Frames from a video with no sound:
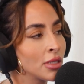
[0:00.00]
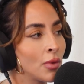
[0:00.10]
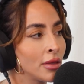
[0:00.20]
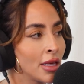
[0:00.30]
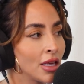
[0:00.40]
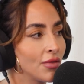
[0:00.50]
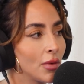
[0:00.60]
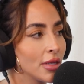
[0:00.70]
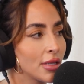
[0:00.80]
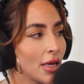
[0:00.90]
was the one thing you've
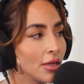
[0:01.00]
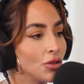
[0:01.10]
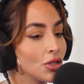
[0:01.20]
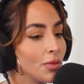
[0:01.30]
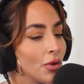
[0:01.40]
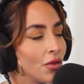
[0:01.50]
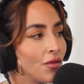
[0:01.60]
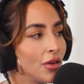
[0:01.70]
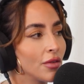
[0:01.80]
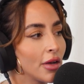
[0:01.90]
always said. You should both
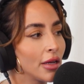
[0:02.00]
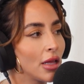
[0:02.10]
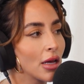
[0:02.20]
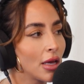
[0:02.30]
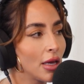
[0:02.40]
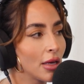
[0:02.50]
feel very lucky.